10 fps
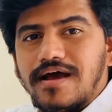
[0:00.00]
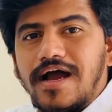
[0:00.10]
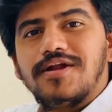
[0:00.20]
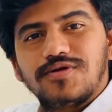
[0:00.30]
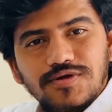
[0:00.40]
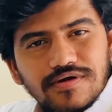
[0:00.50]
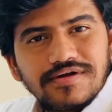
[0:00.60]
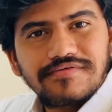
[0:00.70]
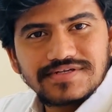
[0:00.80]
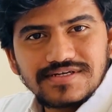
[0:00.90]
I know you are
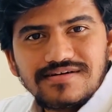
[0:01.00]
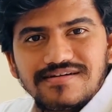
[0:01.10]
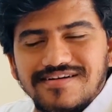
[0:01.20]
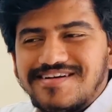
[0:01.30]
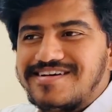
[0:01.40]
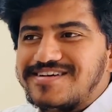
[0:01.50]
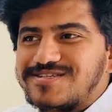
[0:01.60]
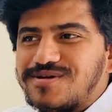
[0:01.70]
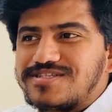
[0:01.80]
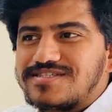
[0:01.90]
interested.
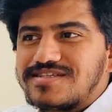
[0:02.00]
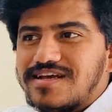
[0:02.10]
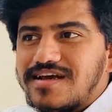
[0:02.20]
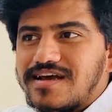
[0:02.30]
So it's